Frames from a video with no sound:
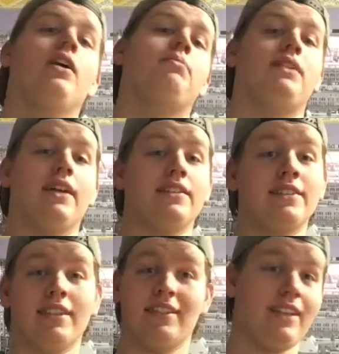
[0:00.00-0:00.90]
I'm
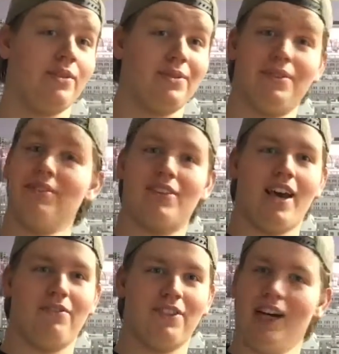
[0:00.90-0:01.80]
guessing they won't
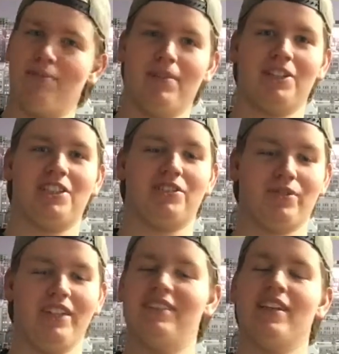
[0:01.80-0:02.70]
have that much
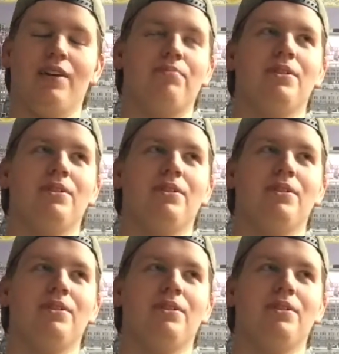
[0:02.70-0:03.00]
screen time,